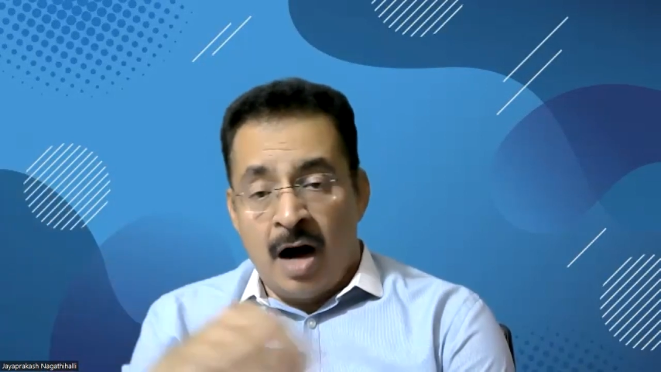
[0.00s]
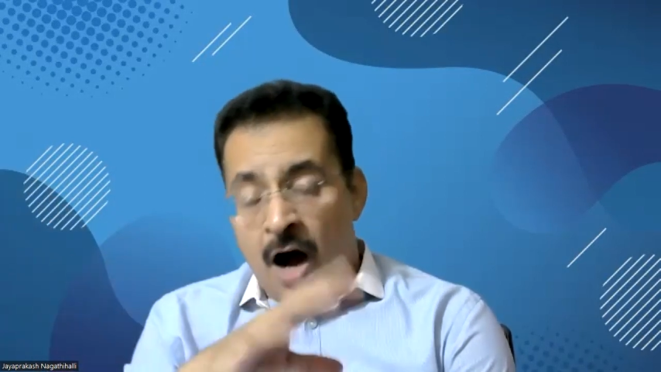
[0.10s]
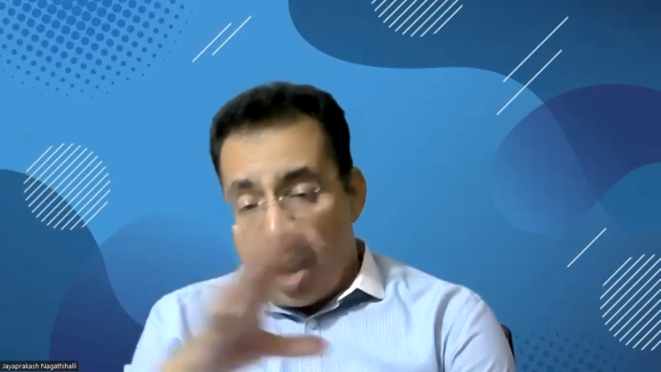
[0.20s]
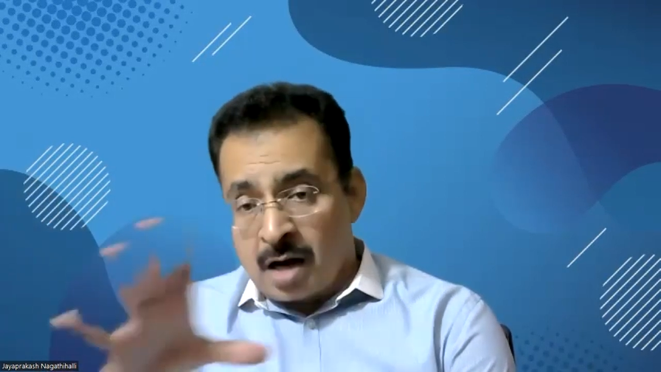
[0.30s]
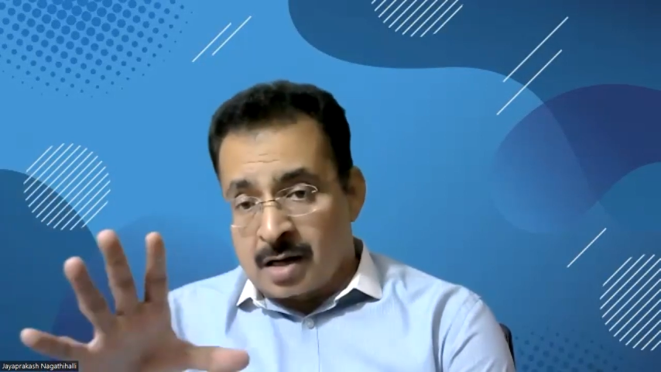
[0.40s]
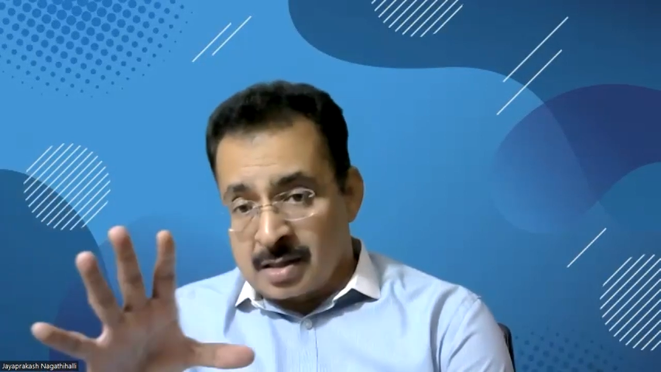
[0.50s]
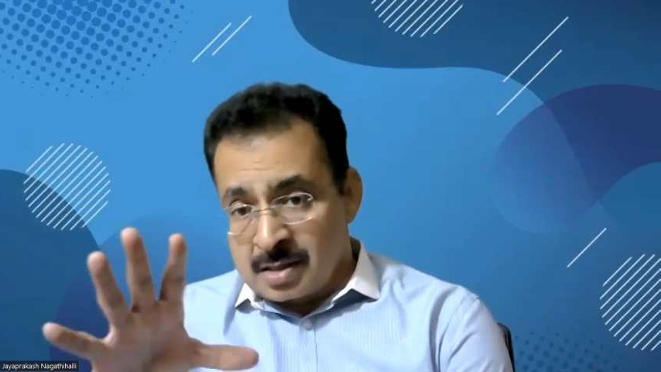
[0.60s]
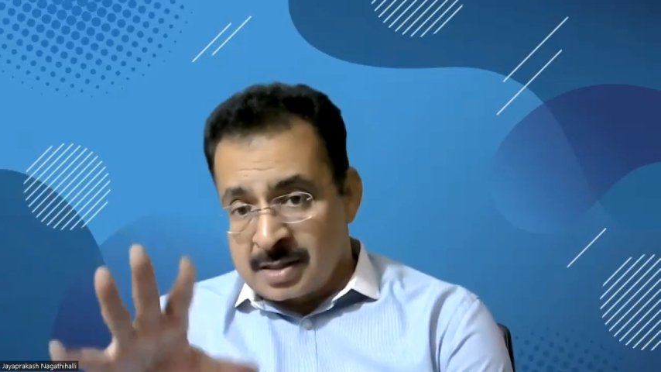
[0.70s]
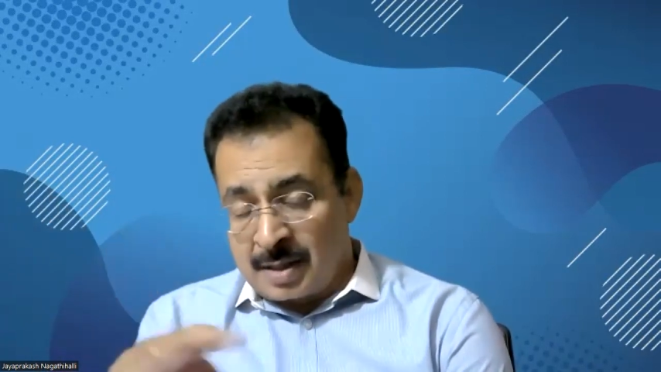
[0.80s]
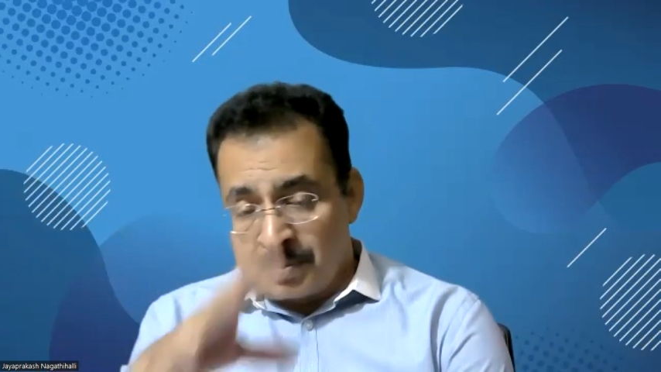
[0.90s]
Or
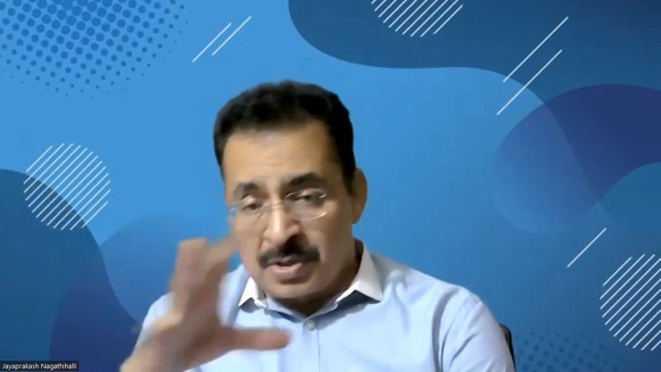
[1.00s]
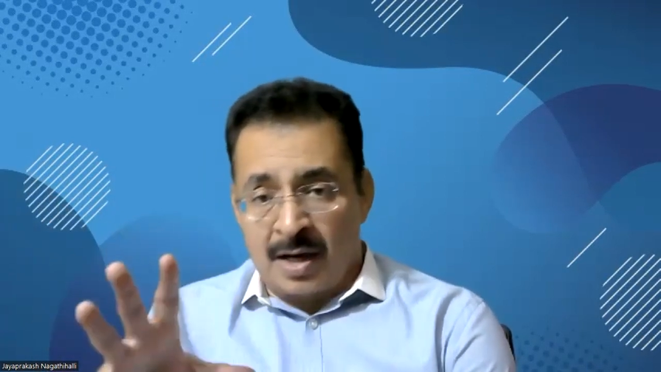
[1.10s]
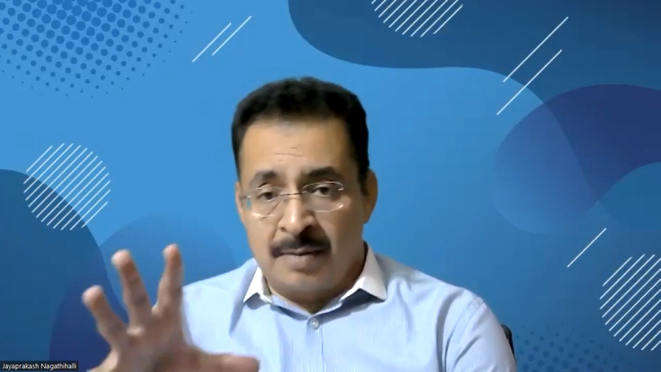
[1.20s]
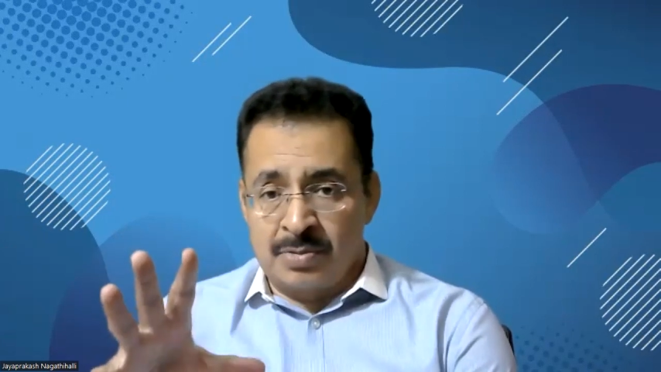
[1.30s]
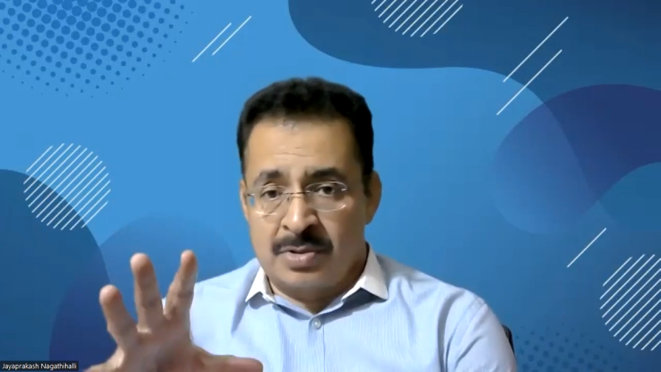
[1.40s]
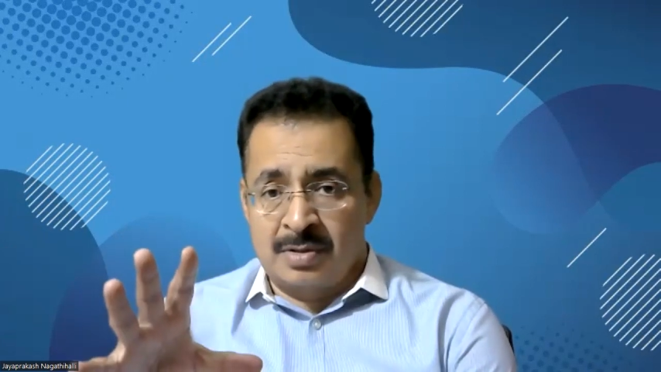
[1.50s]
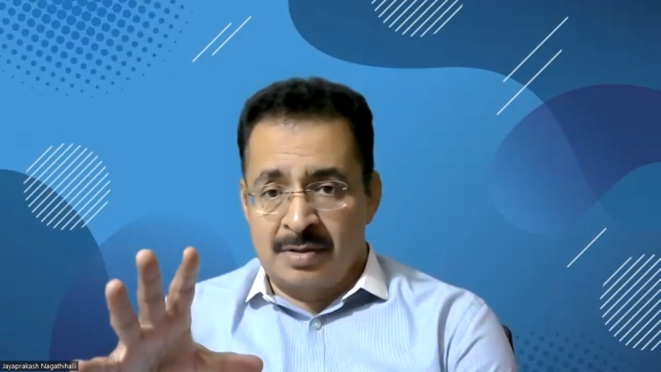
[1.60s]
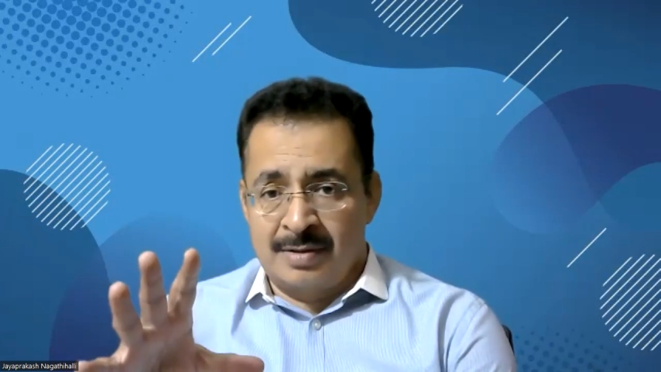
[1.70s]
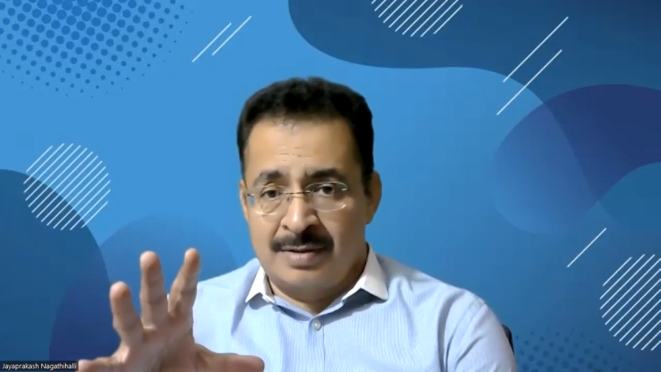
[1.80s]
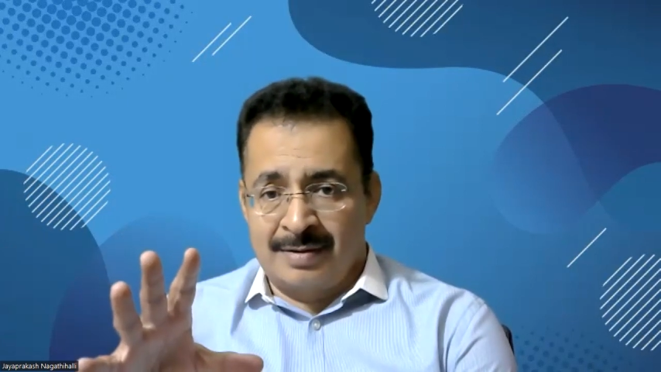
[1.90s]
sometimes
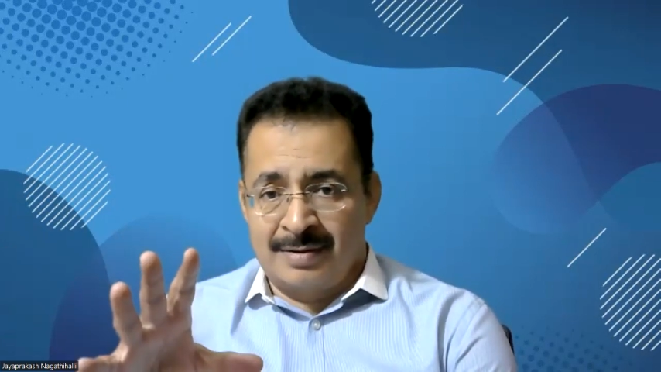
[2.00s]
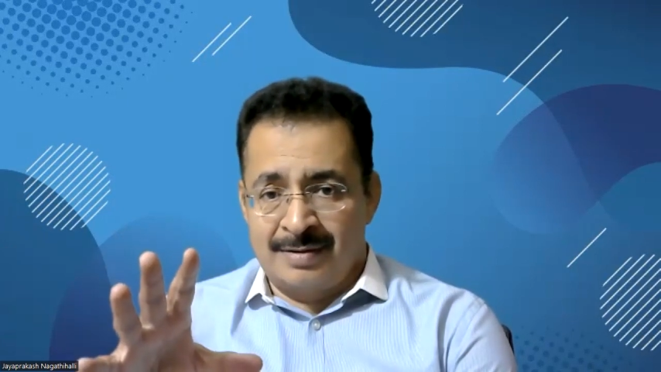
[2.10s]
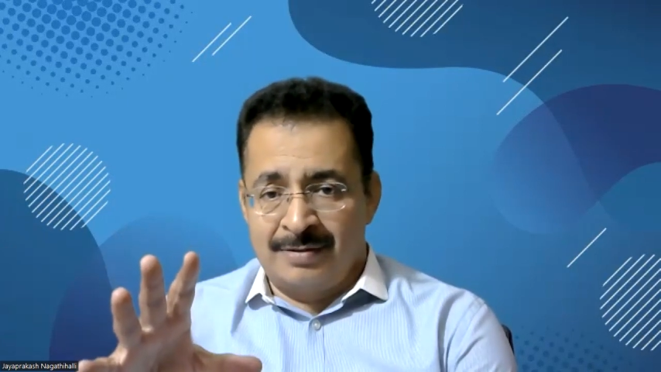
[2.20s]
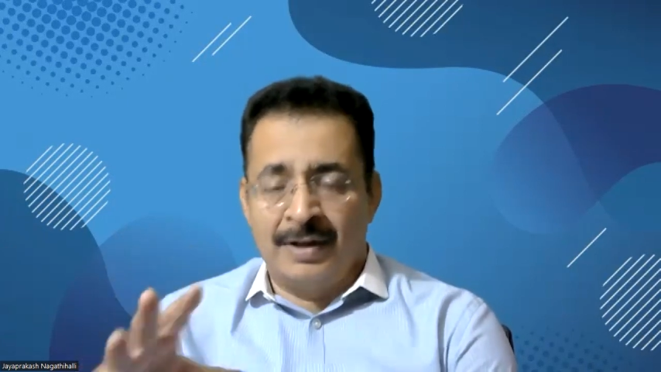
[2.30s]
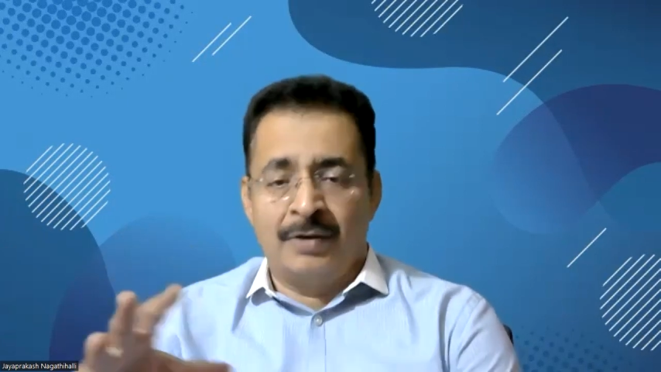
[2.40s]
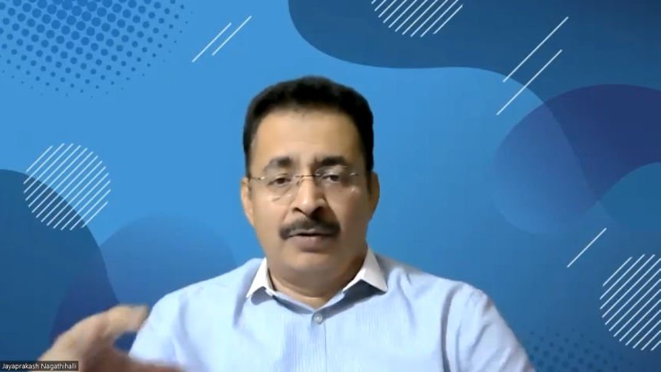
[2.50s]
when